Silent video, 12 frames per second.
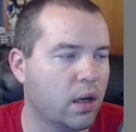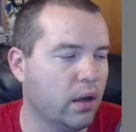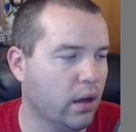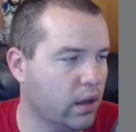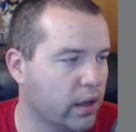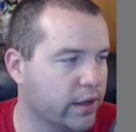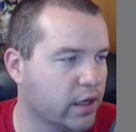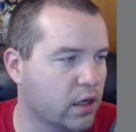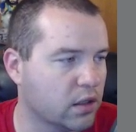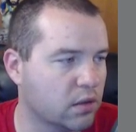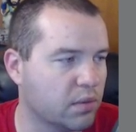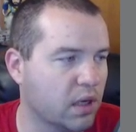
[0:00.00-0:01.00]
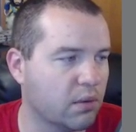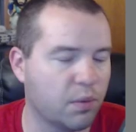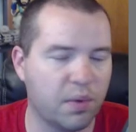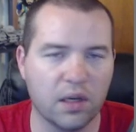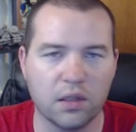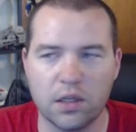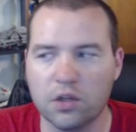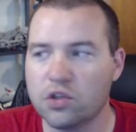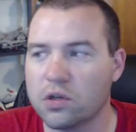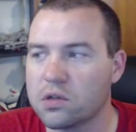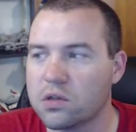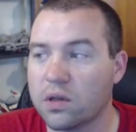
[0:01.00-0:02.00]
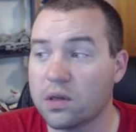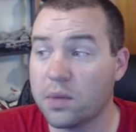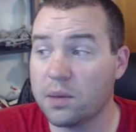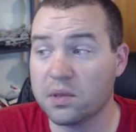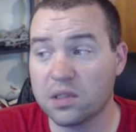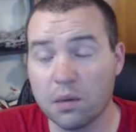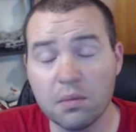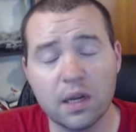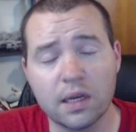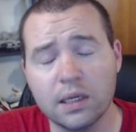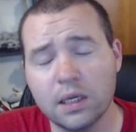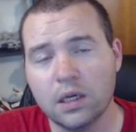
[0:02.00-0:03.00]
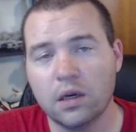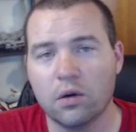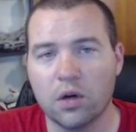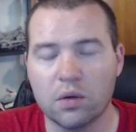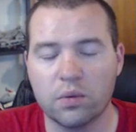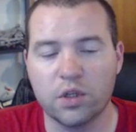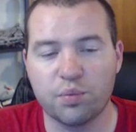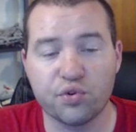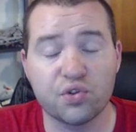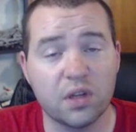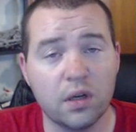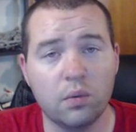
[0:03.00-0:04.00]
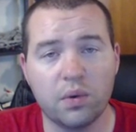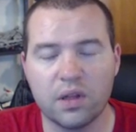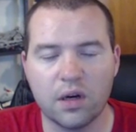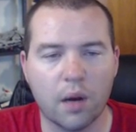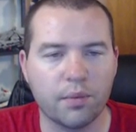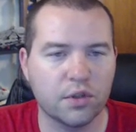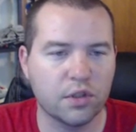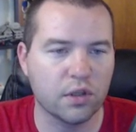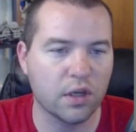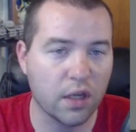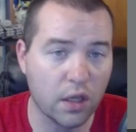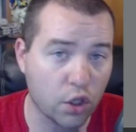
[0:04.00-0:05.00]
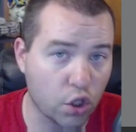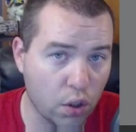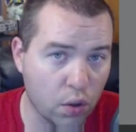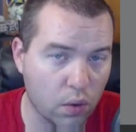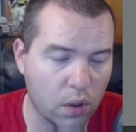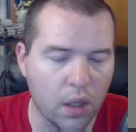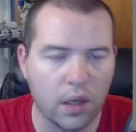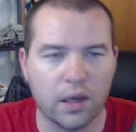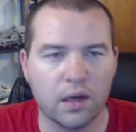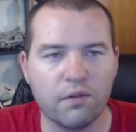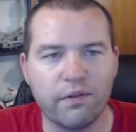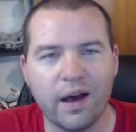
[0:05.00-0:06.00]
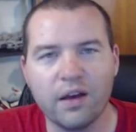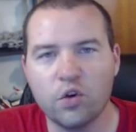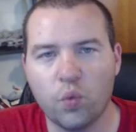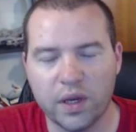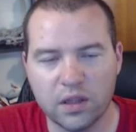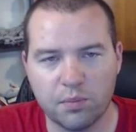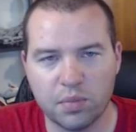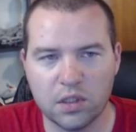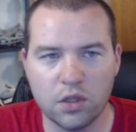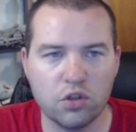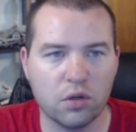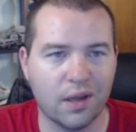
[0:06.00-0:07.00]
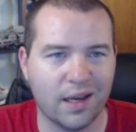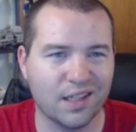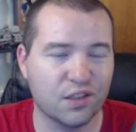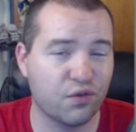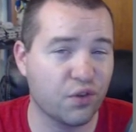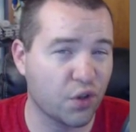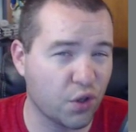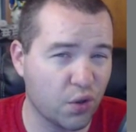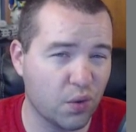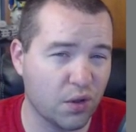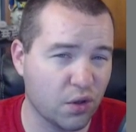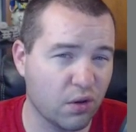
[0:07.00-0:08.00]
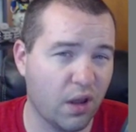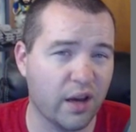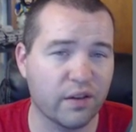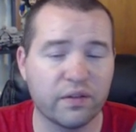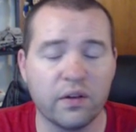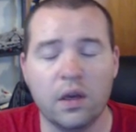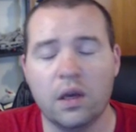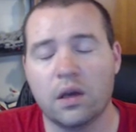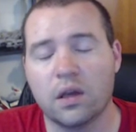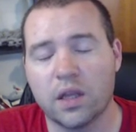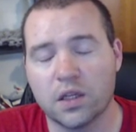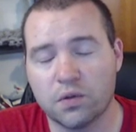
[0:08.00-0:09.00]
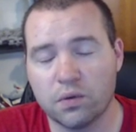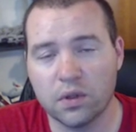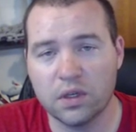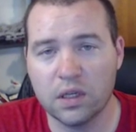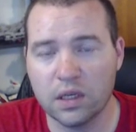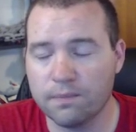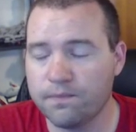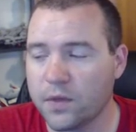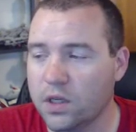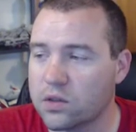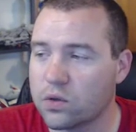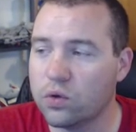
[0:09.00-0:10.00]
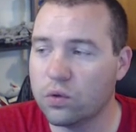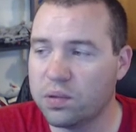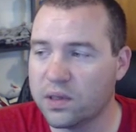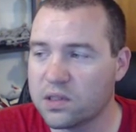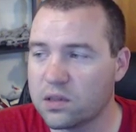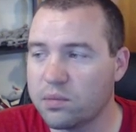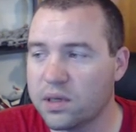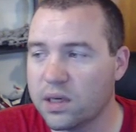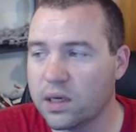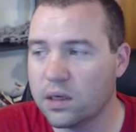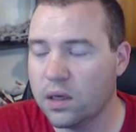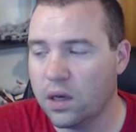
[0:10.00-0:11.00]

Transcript: and to be able to pay attention so that maybe someday when you're presented with an opportunity, you can evaluate the potential it has for you and your life, and that's really neat. It's a cool place to be in.